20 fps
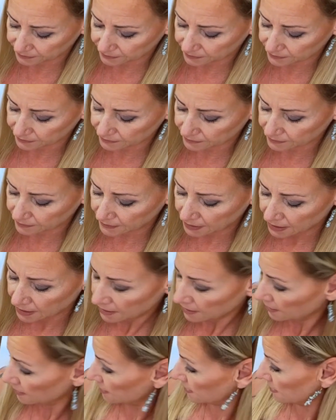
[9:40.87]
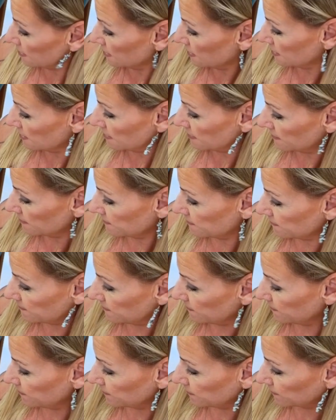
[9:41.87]

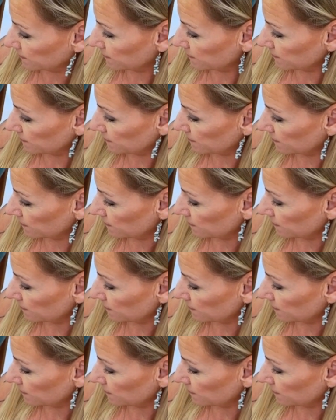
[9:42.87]
No one is speaking in this clip.